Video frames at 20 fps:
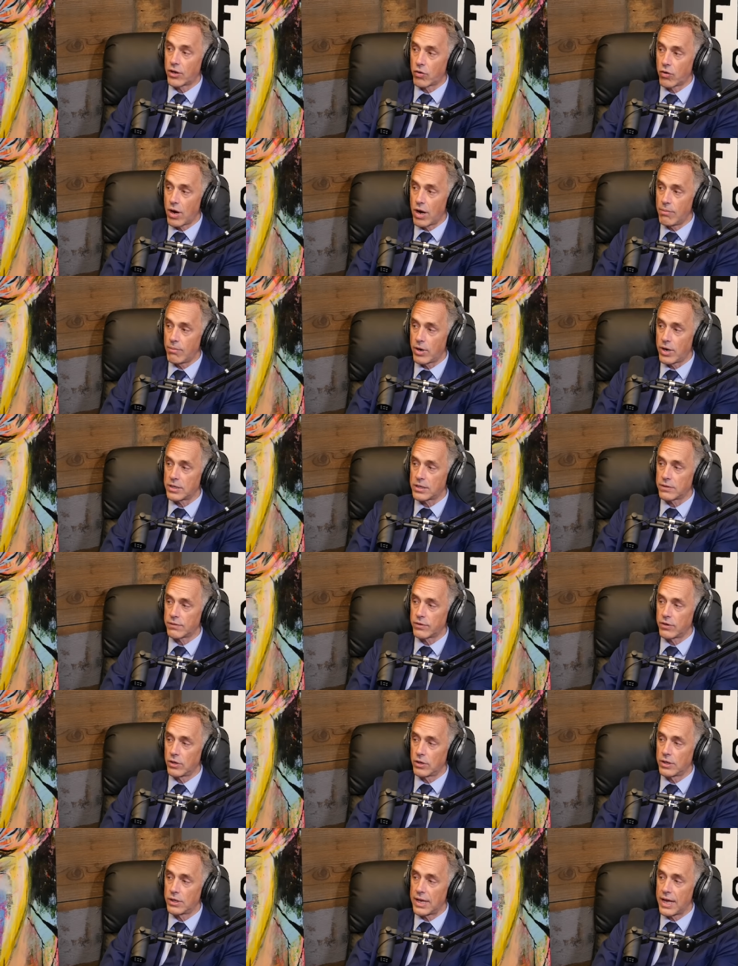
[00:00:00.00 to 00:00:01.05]
And the crime rates have
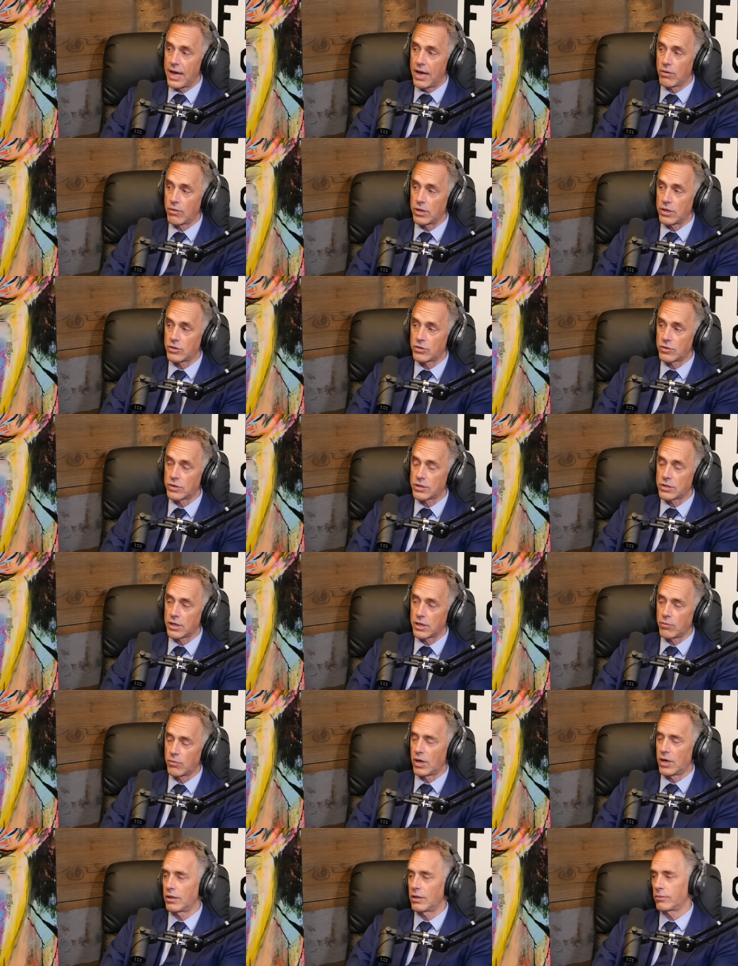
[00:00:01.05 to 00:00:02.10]
gone down,
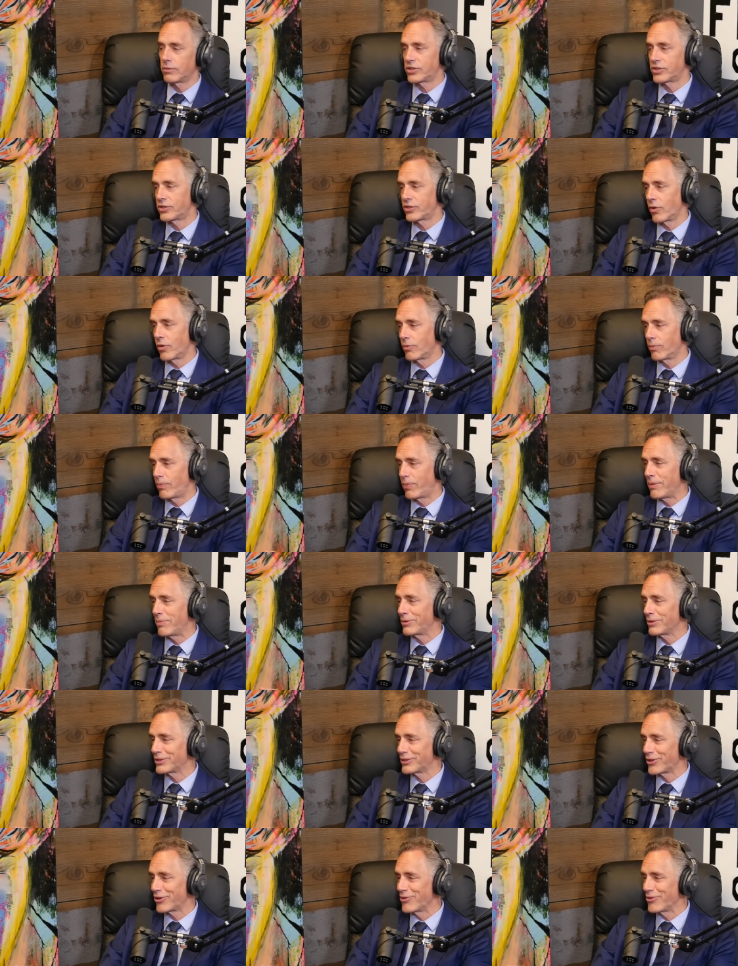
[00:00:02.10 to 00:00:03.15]
interesting. Well,
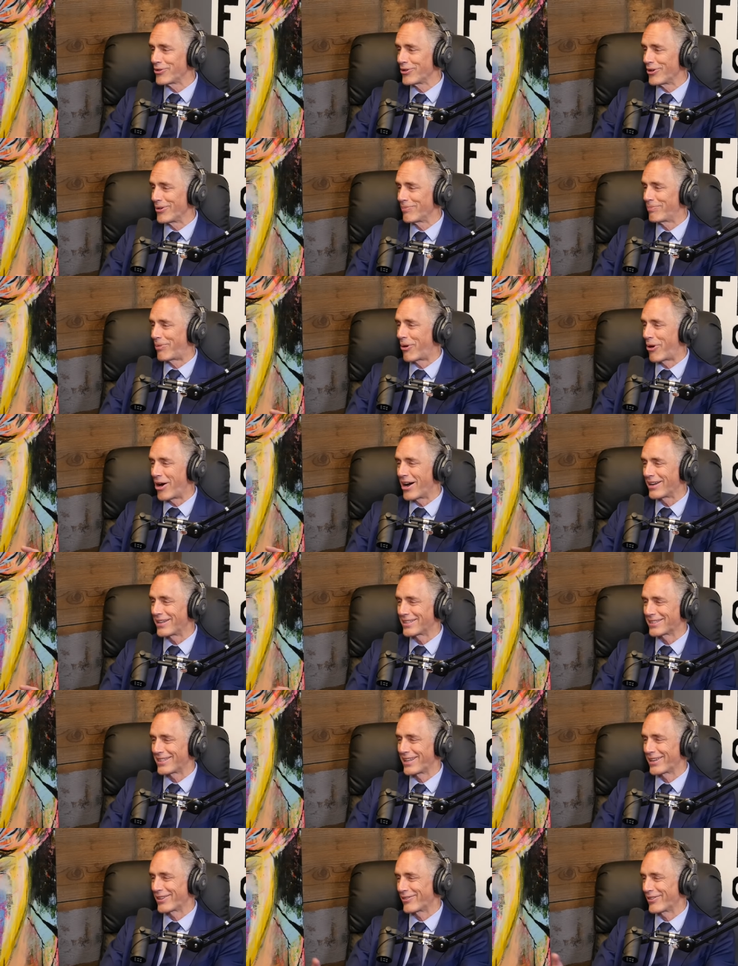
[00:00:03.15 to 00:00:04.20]
people stoned on pot.
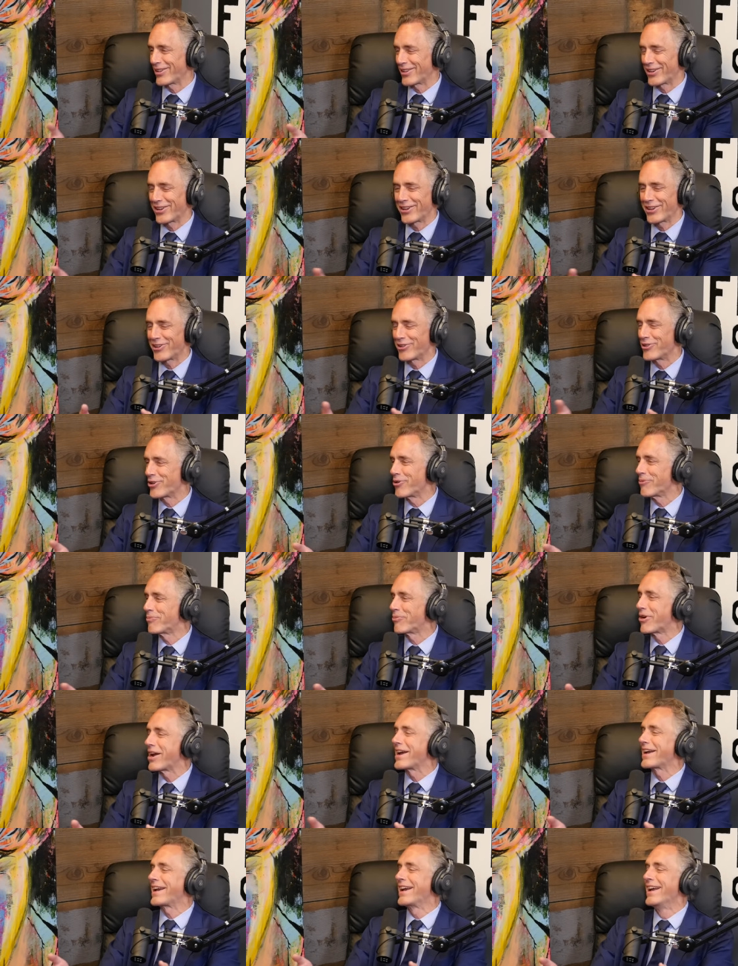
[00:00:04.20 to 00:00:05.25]
Like, dude, it's hard to pick
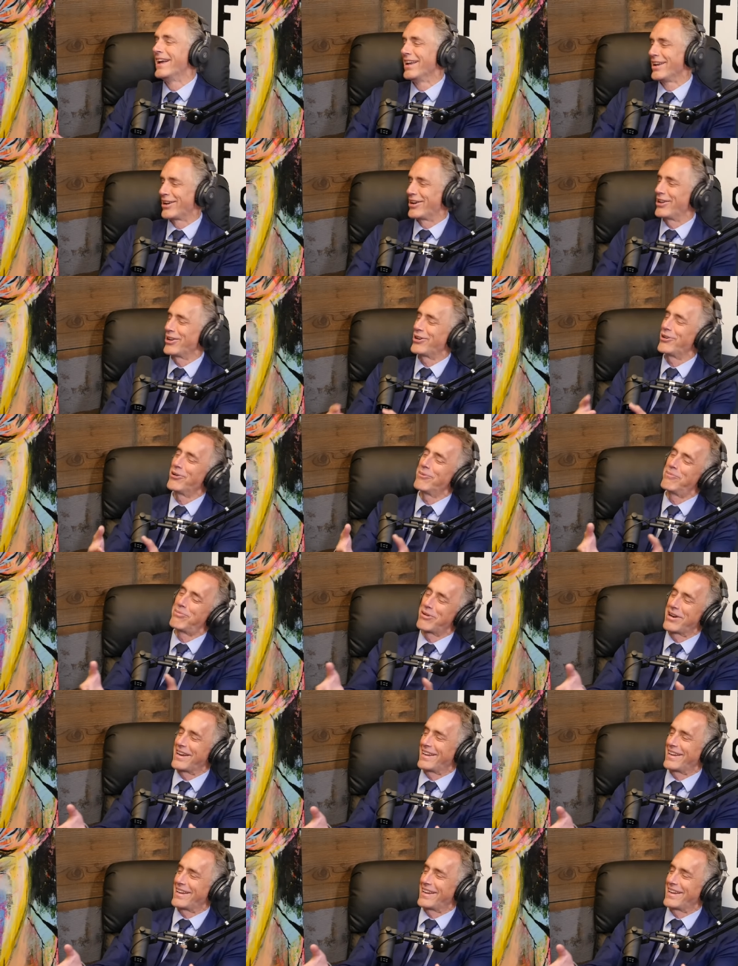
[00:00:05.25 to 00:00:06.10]
somebody's pocket. Yeah. Go